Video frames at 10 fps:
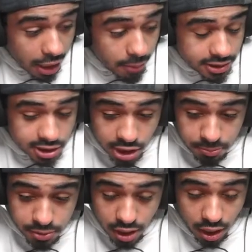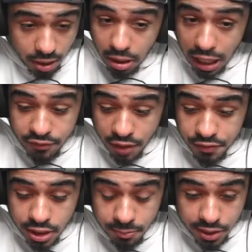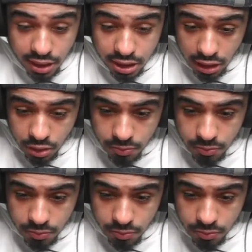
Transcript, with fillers: I, I might end up uh, have, having a better account,